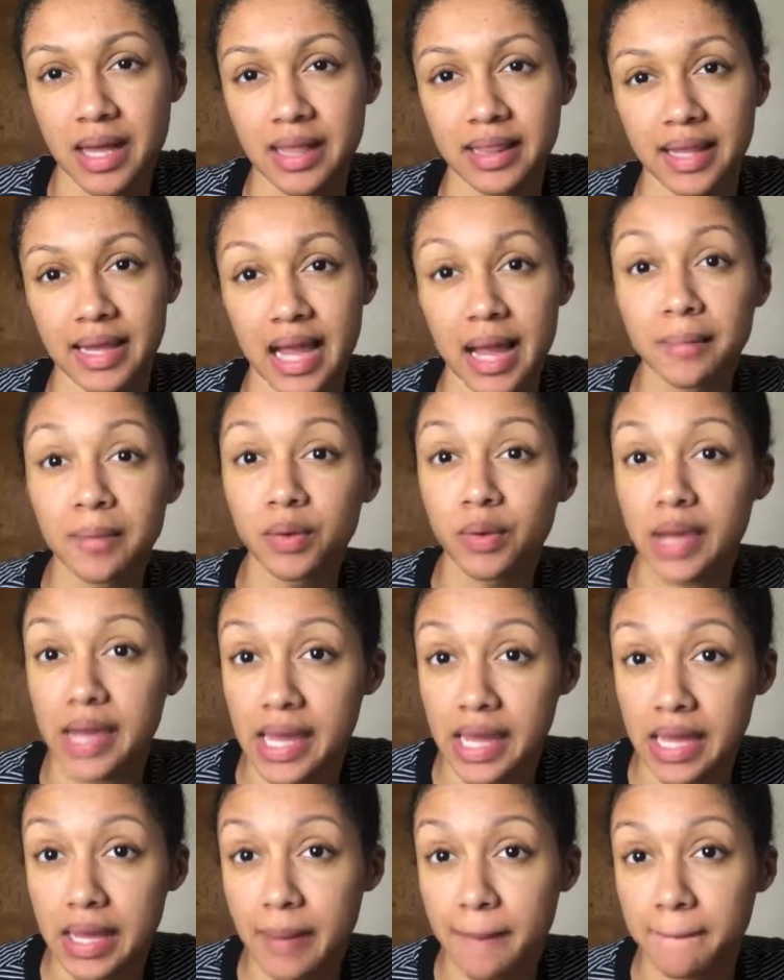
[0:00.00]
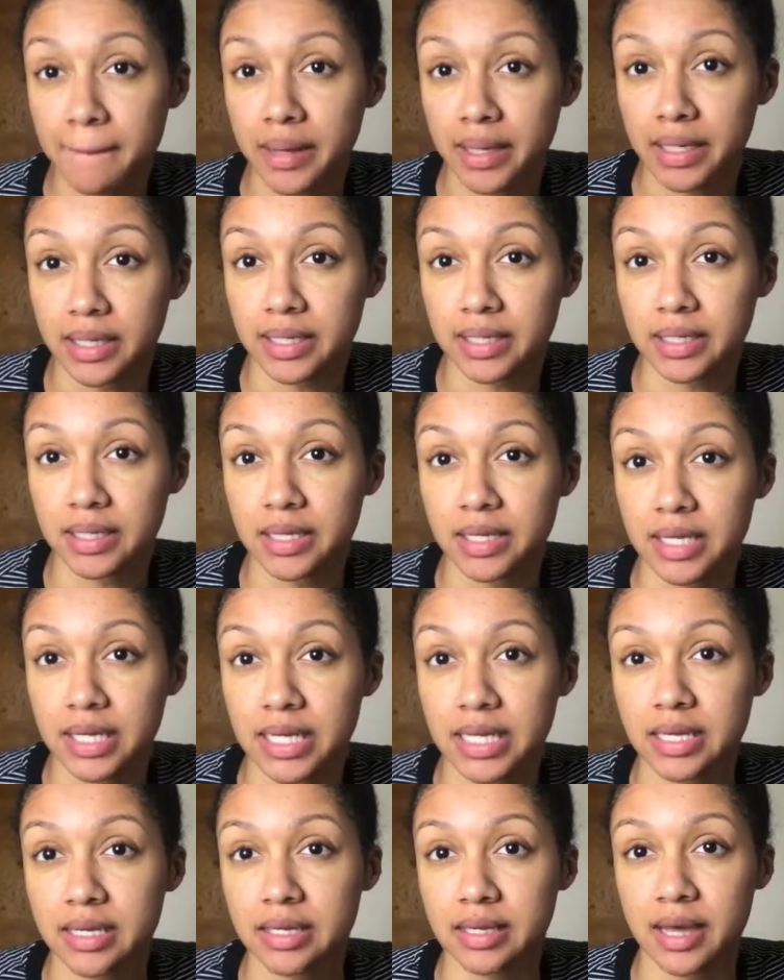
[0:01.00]
Like I'm okay, but
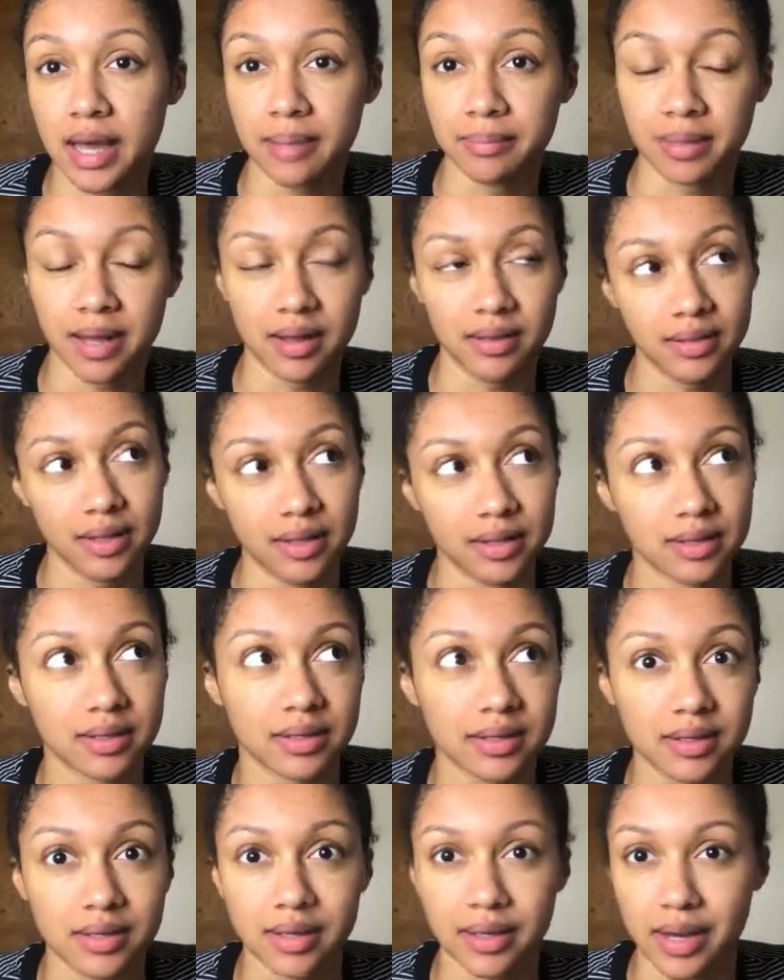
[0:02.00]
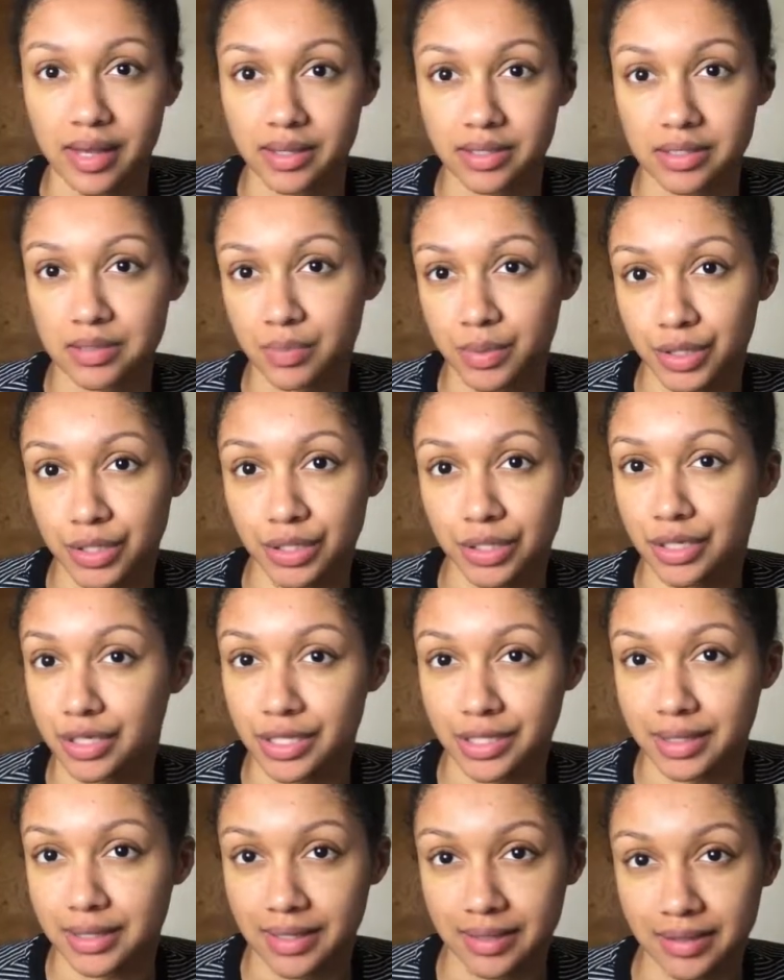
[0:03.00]
I'm not like an expert or
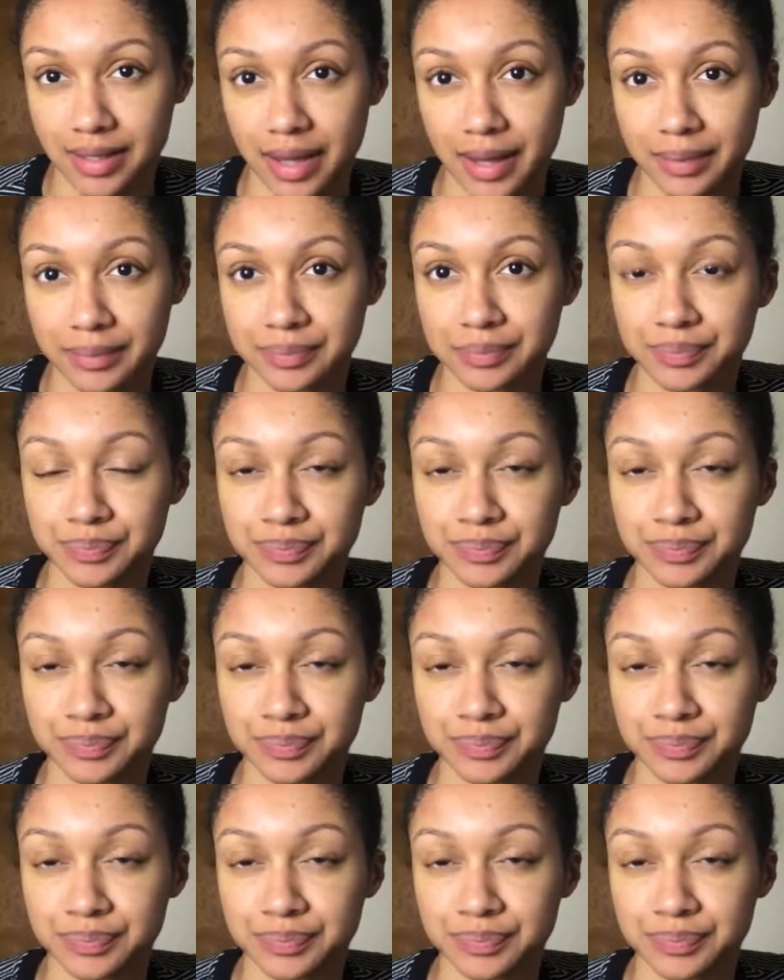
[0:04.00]
nothing like that.